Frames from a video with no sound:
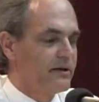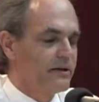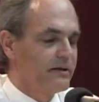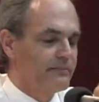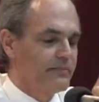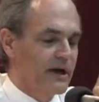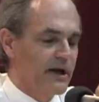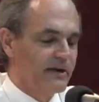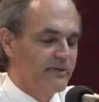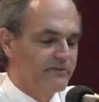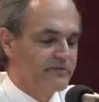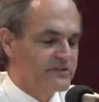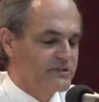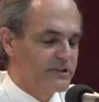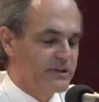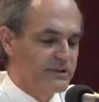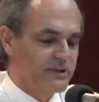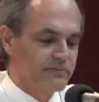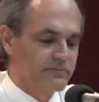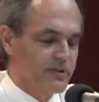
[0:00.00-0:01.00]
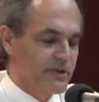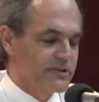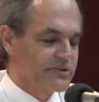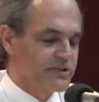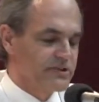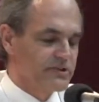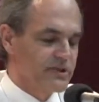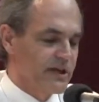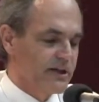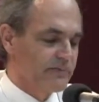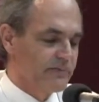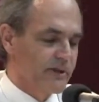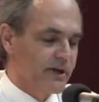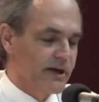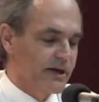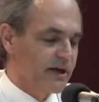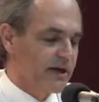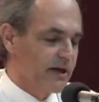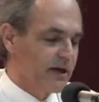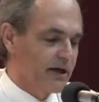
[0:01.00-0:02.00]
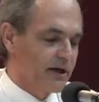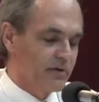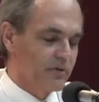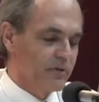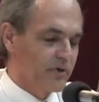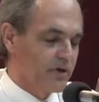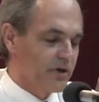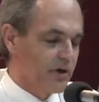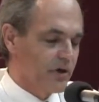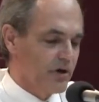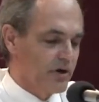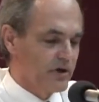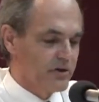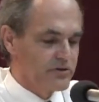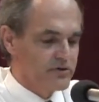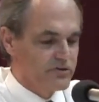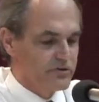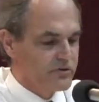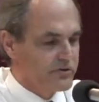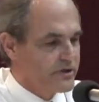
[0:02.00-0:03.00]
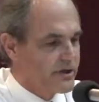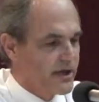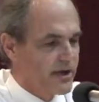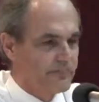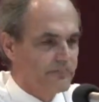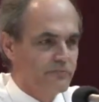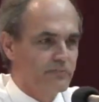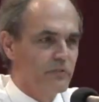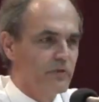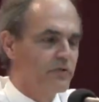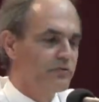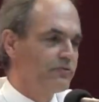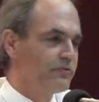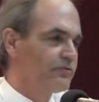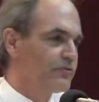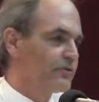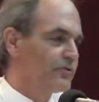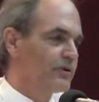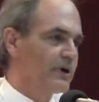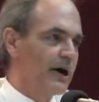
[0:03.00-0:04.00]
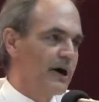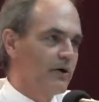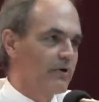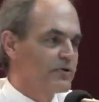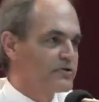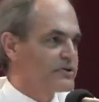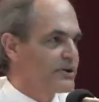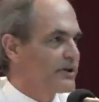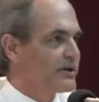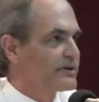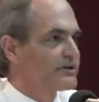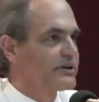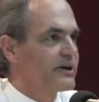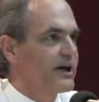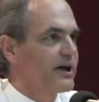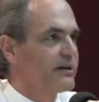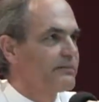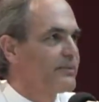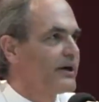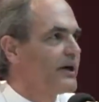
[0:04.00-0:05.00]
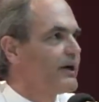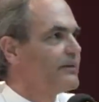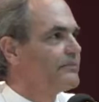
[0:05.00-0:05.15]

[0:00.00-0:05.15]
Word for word: Um, I've seen in places like Bangkok where cars could not move for hours at a time,